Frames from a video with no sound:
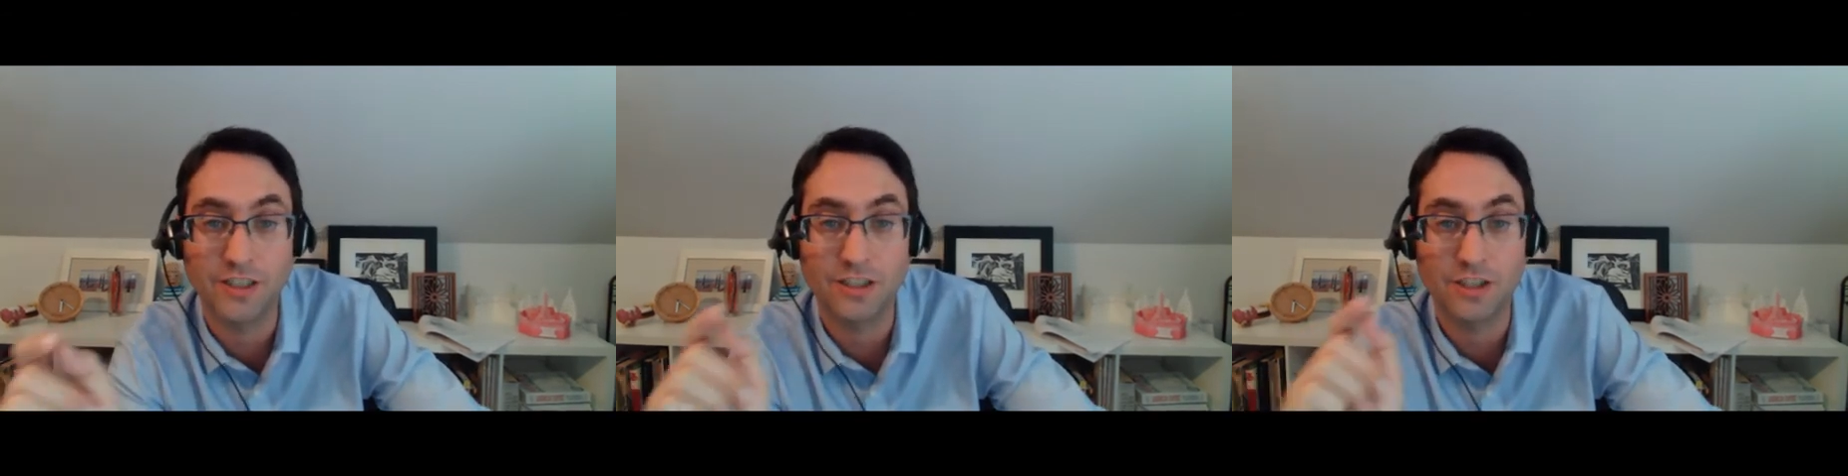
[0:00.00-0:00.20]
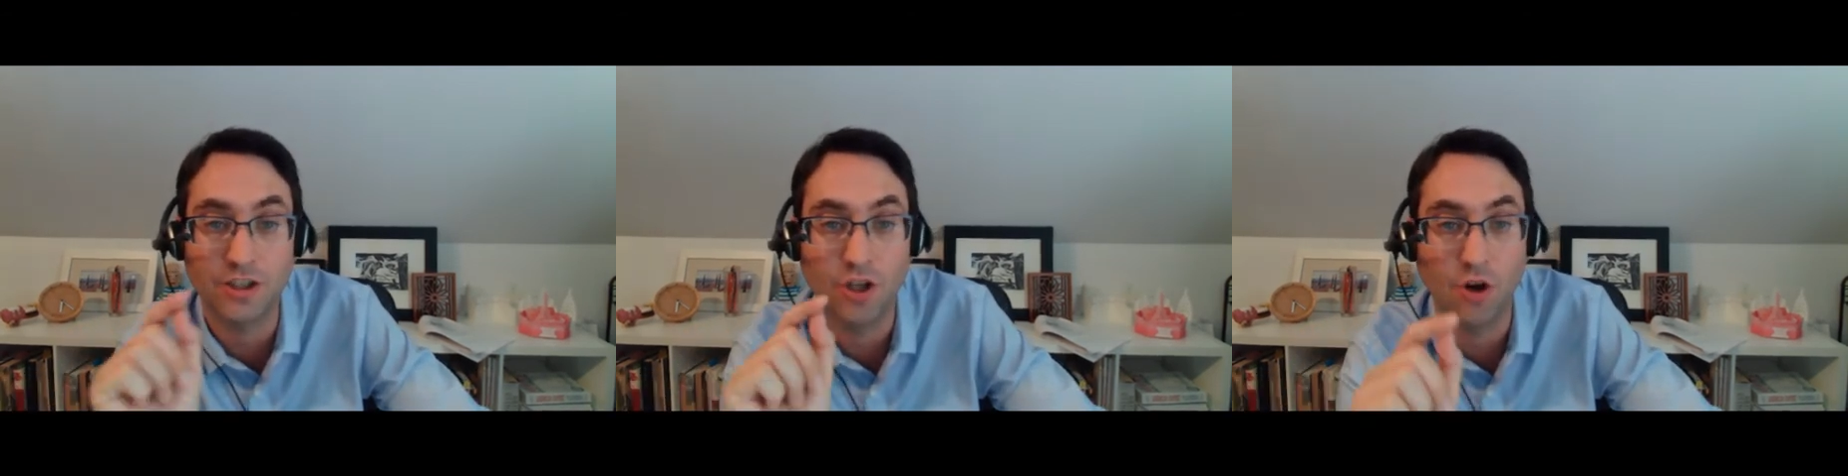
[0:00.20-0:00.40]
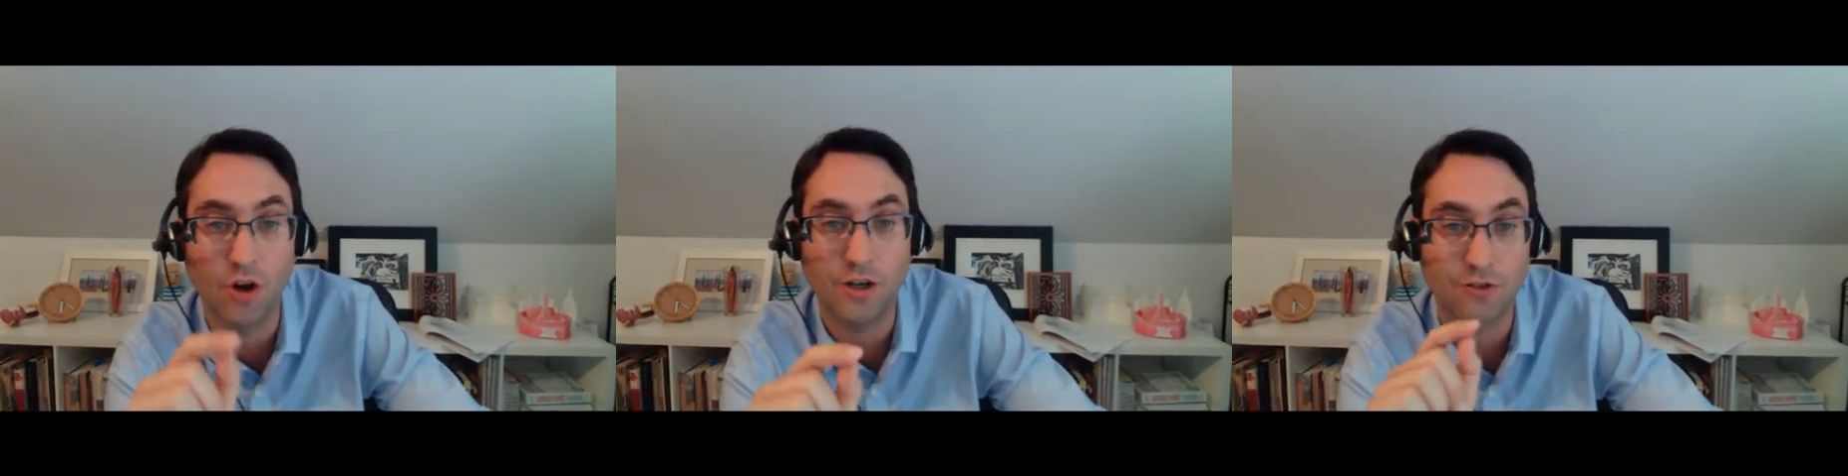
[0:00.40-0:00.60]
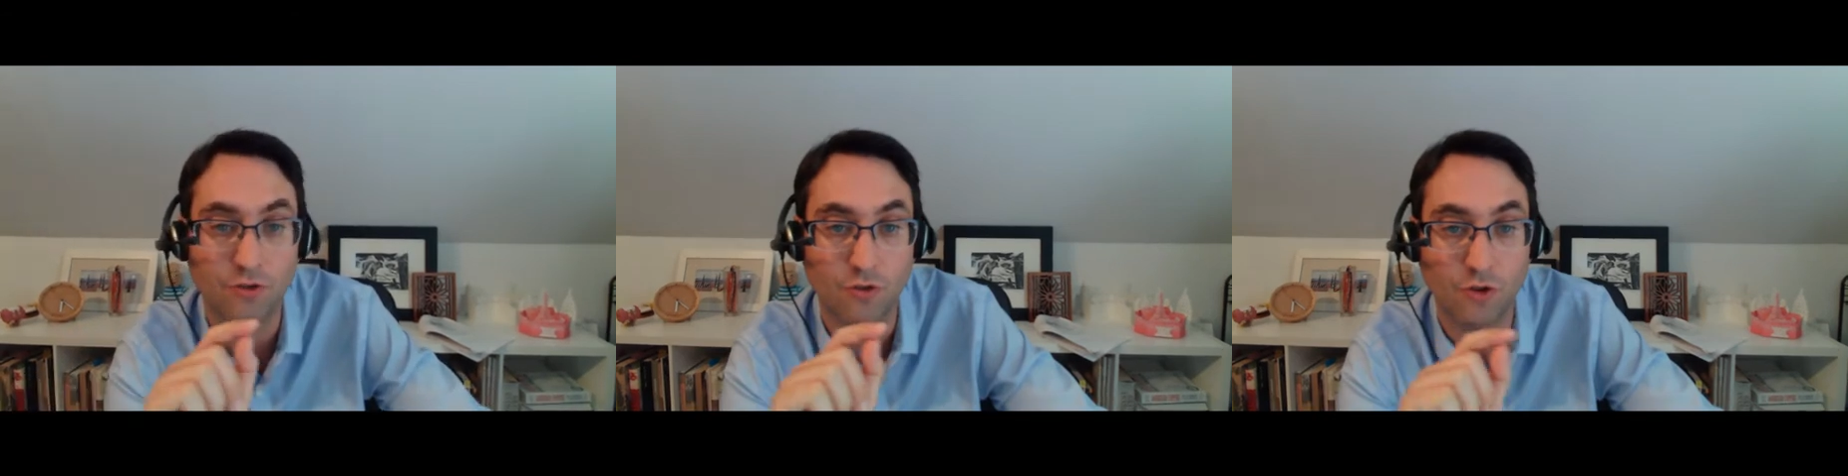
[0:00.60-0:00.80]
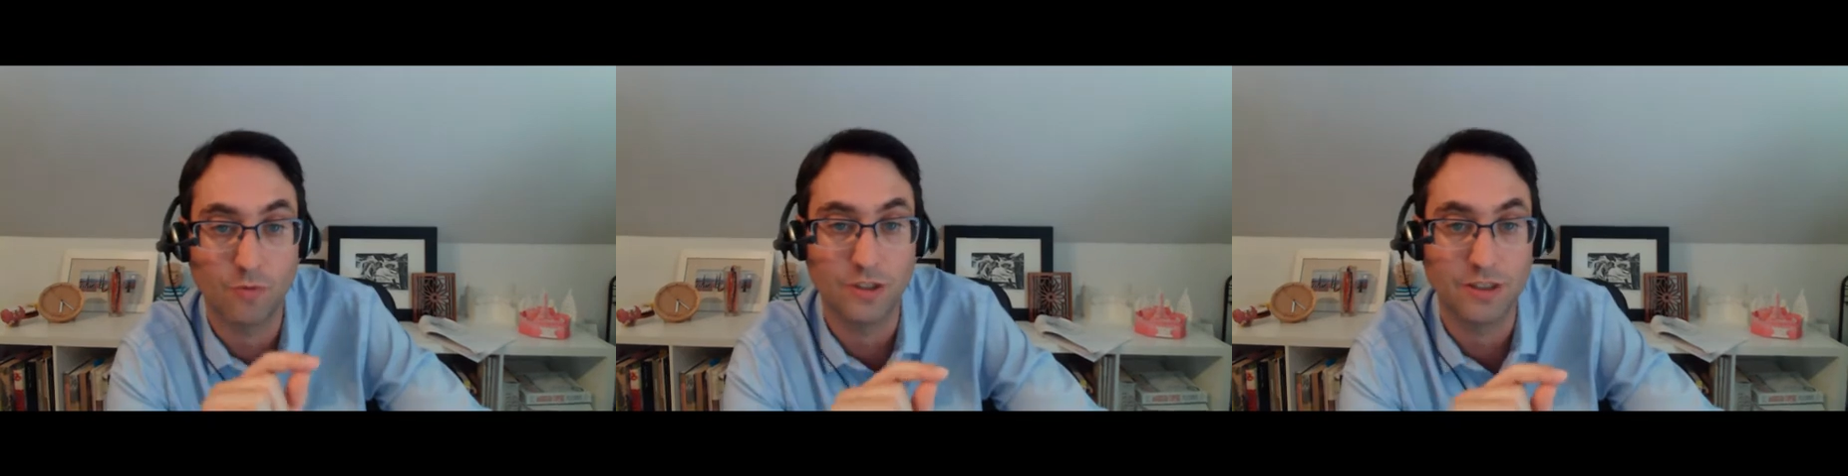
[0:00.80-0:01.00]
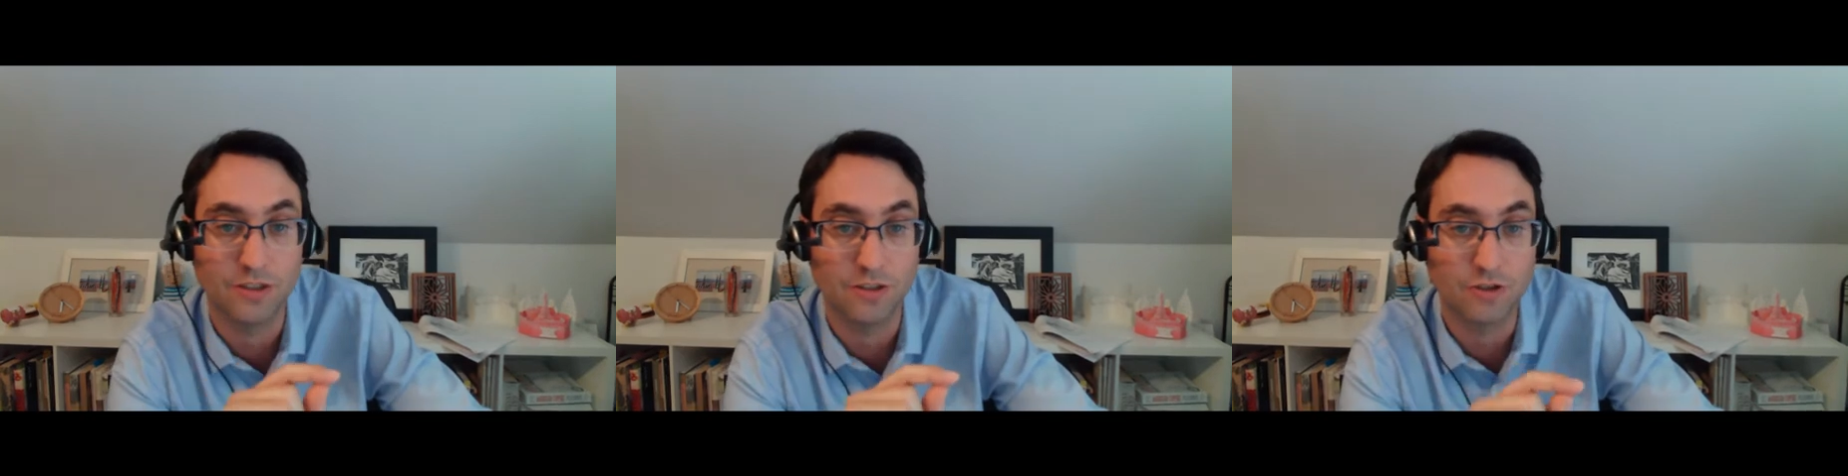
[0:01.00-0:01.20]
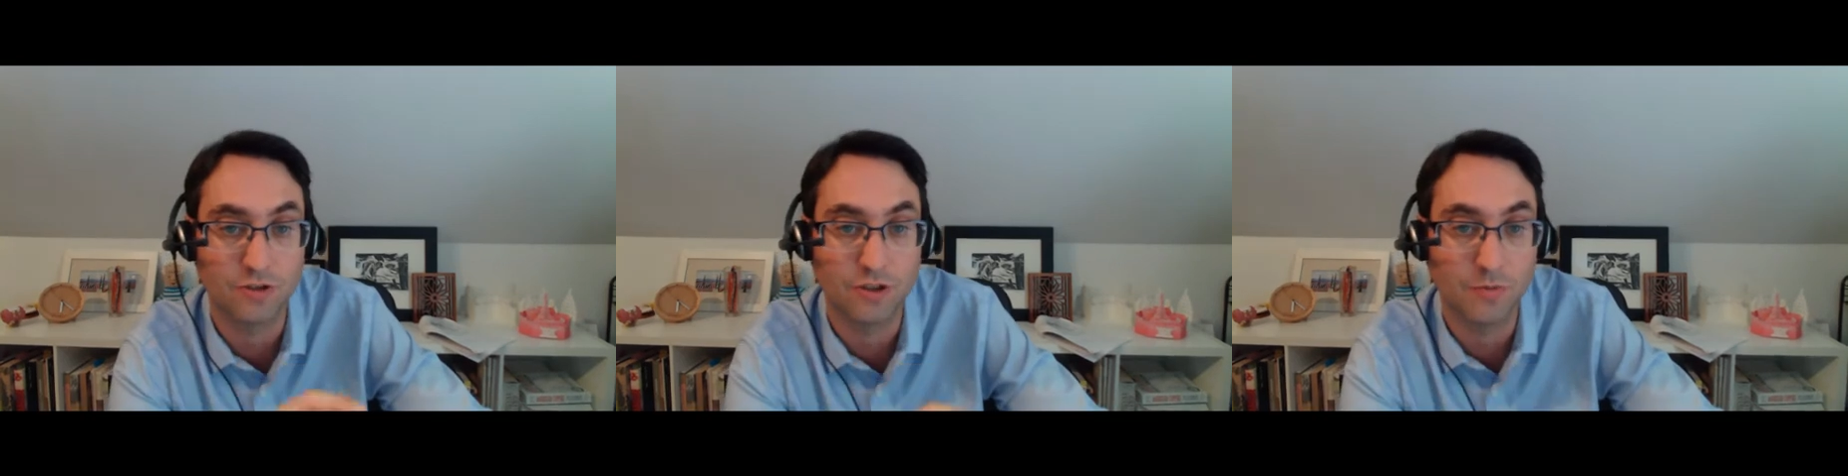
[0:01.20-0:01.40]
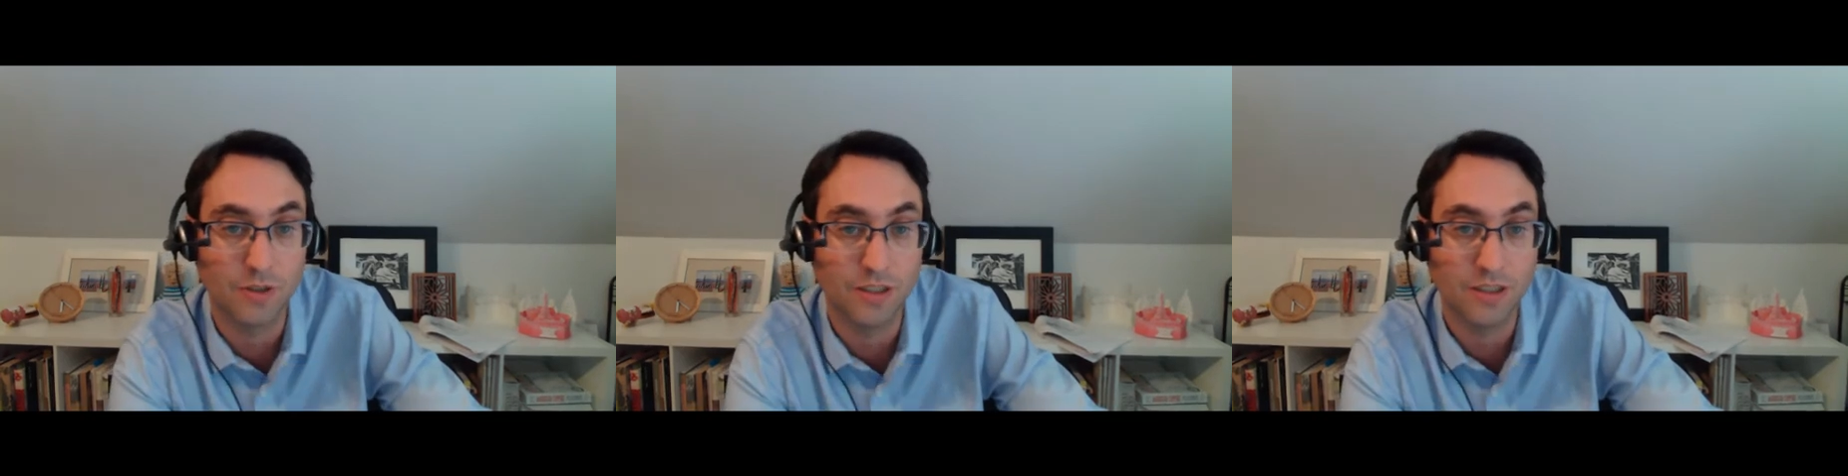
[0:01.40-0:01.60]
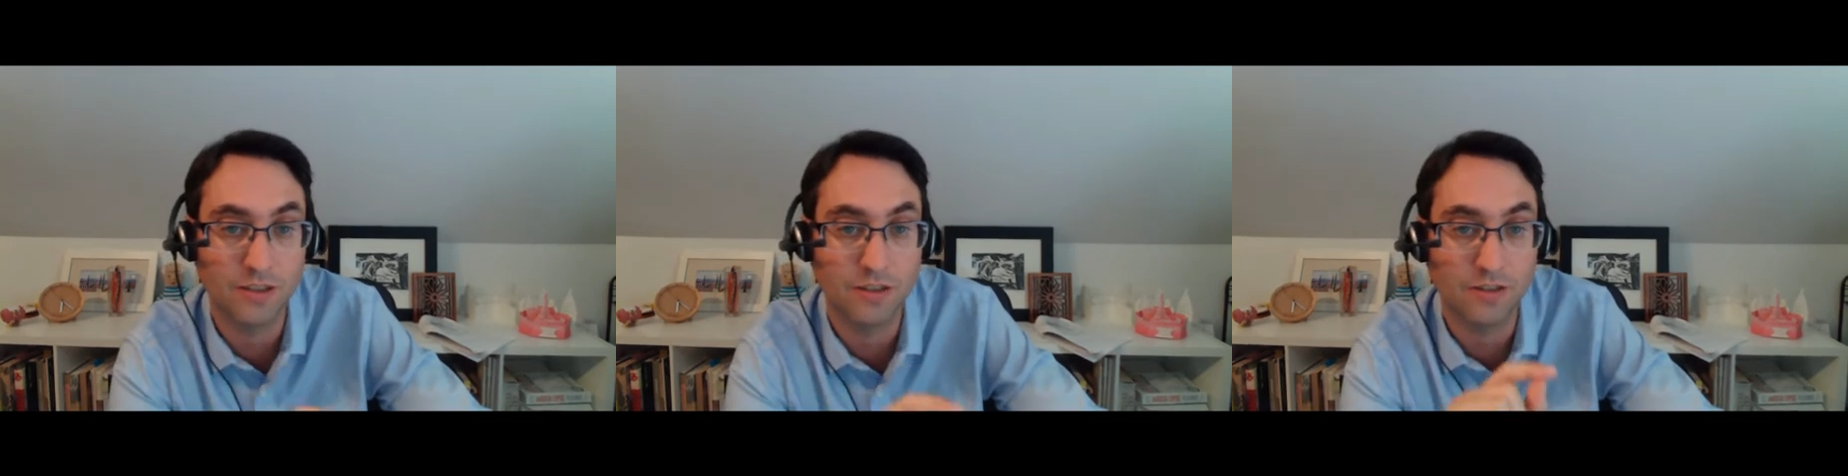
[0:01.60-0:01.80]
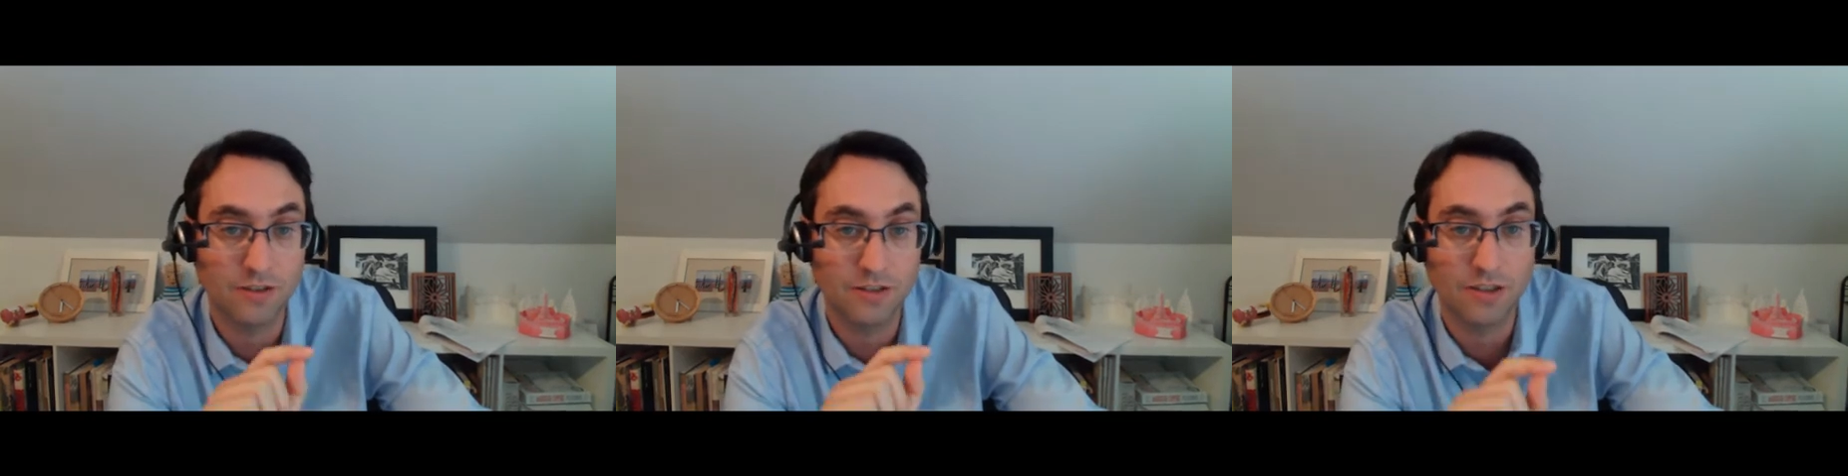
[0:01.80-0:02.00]
It's not normally
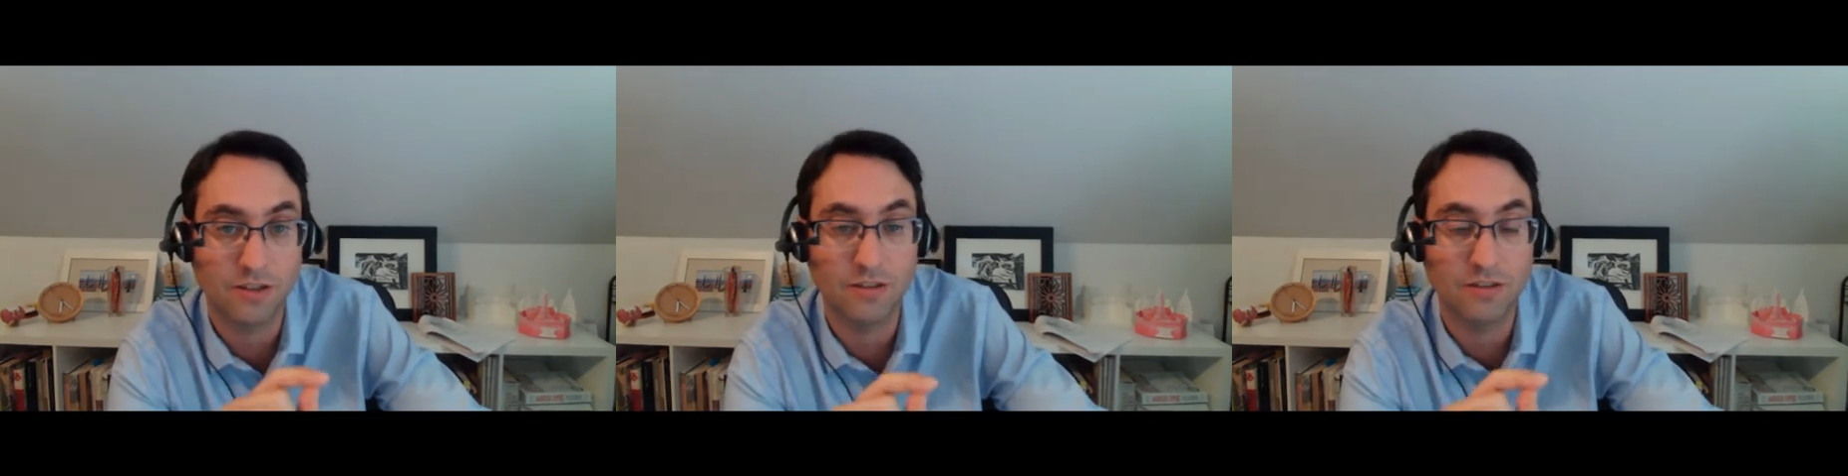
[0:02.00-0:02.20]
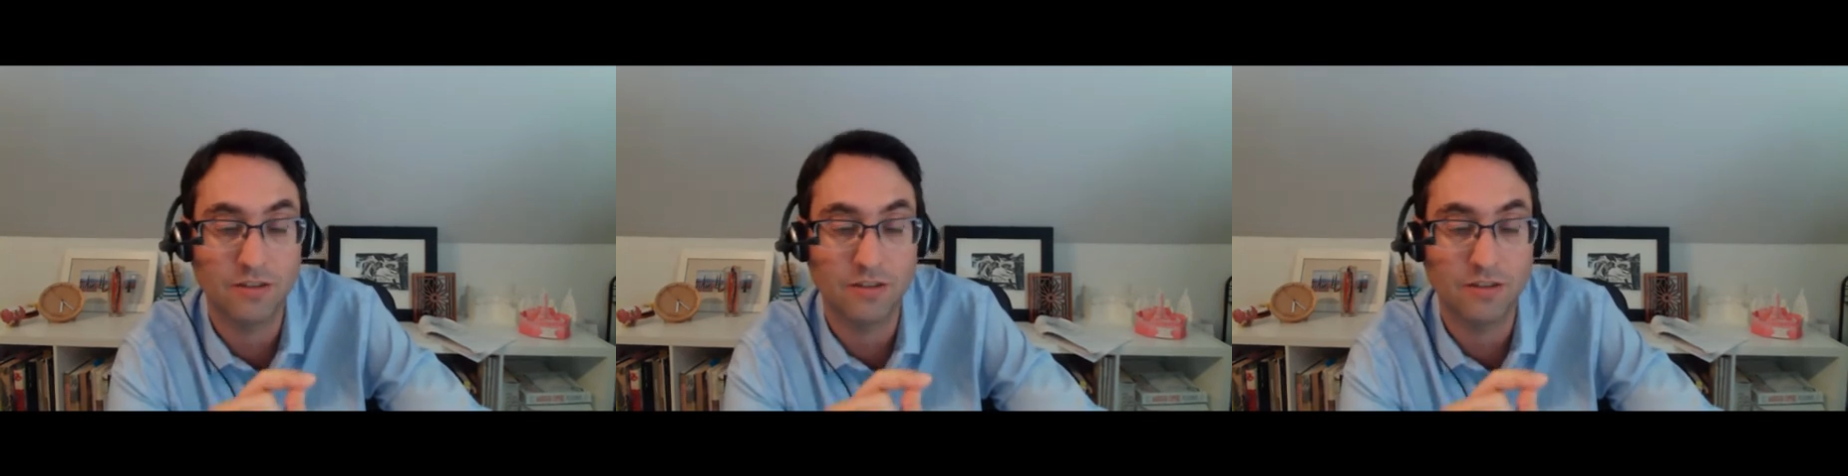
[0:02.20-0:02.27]
distributed on the